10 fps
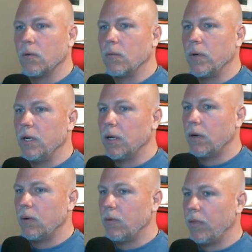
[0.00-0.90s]
we
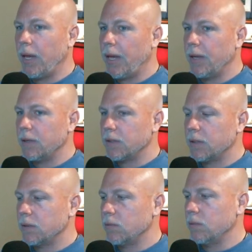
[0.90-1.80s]
know that,
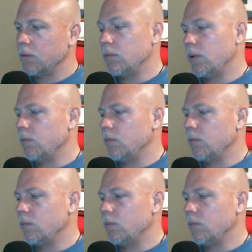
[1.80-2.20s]
well,